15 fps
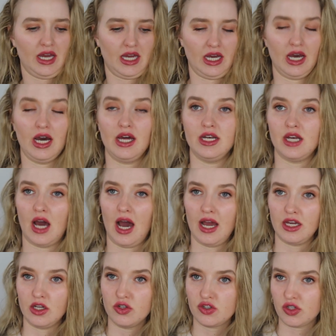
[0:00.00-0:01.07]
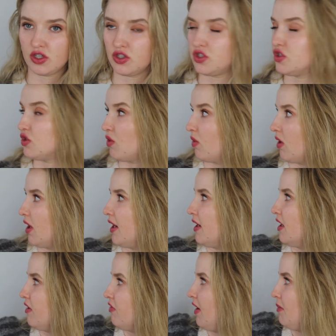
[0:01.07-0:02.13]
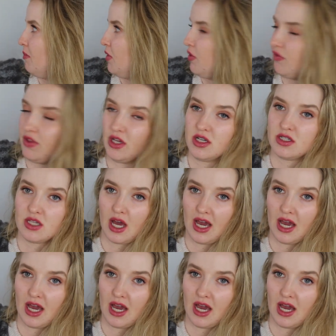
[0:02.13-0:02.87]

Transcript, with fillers: and I usually store it, if I move this,